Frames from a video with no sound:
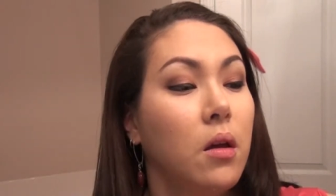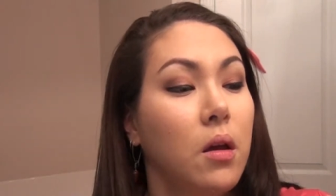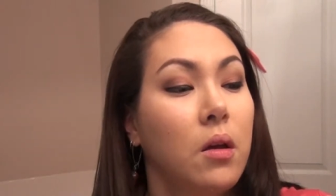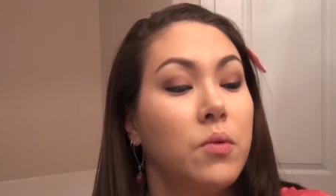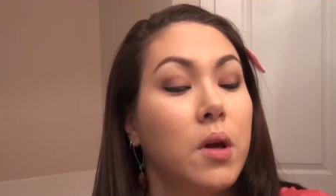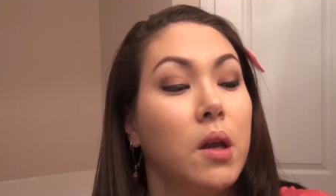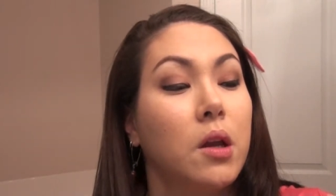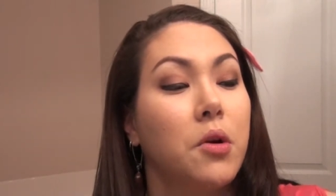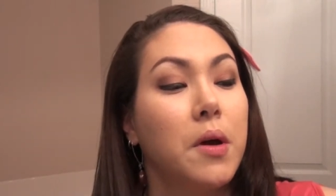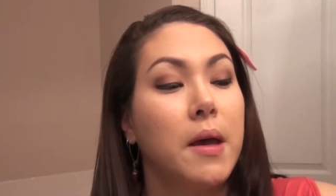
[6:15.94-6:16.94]
And we gotta
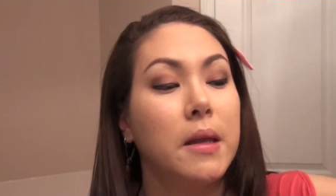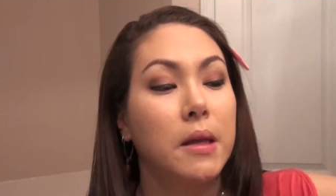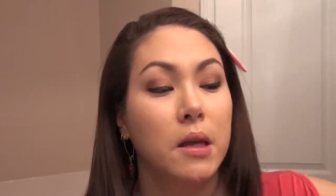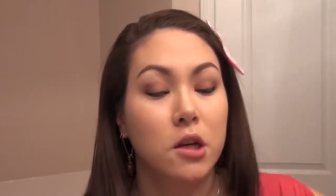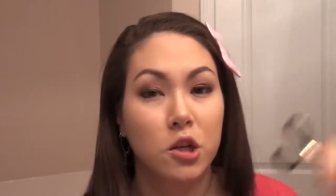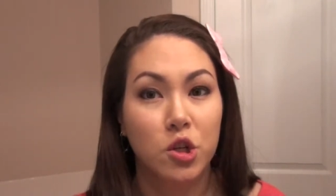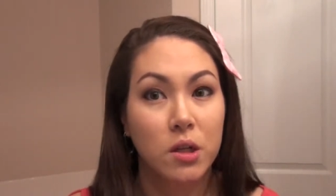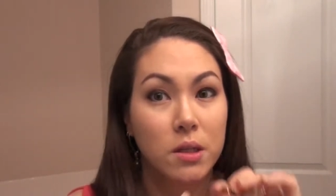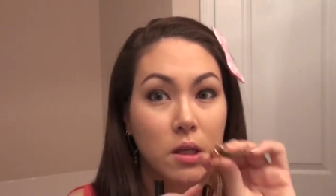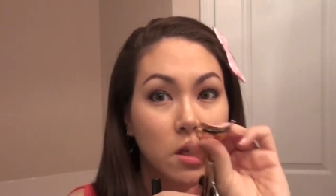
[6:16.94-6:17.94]
go ahead and get our
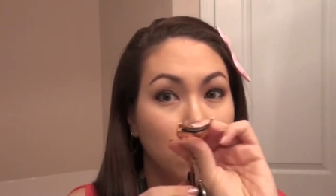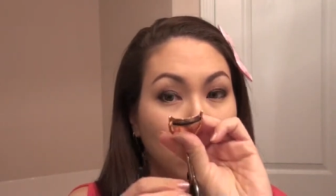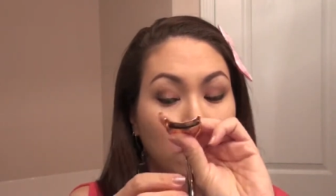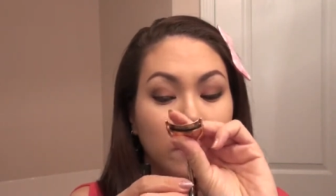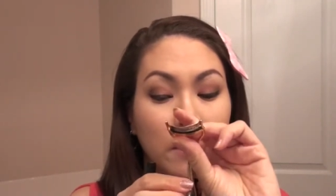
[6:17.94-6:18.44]
trusty little